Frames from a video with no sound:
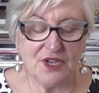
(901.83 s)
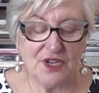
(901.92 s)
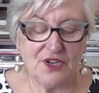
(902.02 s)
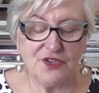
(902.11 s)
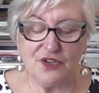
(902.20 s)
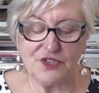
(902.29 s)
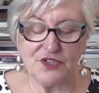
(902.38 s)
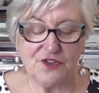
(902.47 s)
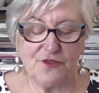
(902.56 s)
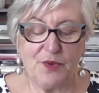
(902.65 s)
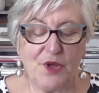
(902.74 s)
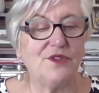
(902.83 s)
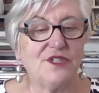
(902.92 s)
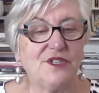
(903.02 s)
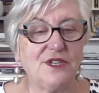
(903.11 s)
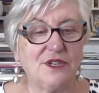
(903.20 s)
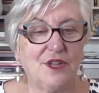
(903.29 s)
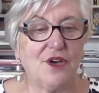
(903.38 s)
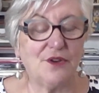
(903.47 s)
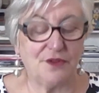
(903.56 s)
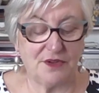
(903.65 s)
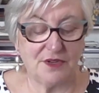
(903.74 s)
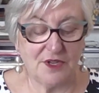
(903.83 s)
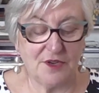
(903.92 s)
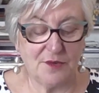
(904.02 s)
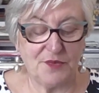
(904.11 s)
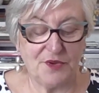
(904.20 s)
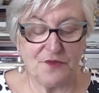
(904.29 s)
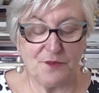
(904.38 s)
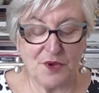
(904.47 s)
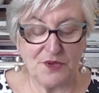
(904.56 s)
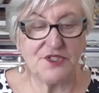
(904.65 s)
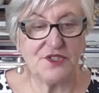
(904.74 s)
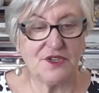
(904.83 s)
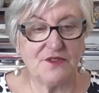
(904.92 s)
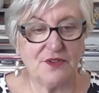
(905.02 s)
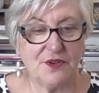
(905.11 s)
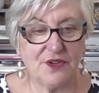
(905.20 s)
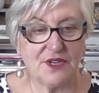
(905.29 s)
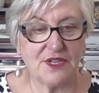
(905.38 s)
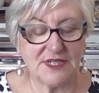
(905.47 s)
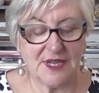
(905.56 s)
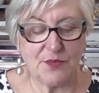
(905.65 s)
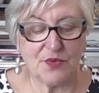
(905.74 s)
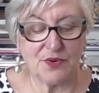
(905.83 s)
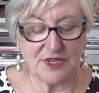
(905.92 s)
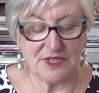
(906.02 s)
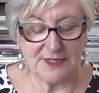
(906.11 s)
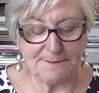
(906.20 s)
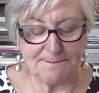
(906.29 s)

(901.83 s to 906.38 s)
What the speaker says: not of Poulding alone, but of most of her contemporaries.